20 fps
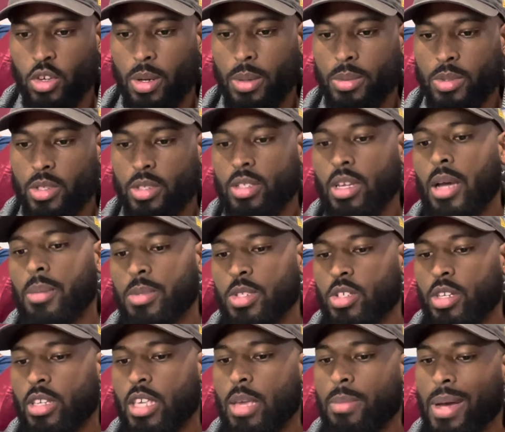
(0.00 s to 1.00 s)
I'm just
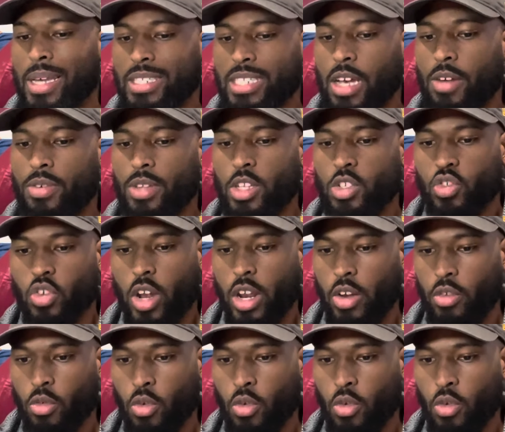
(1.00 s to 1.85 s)
gonna keep myself in the training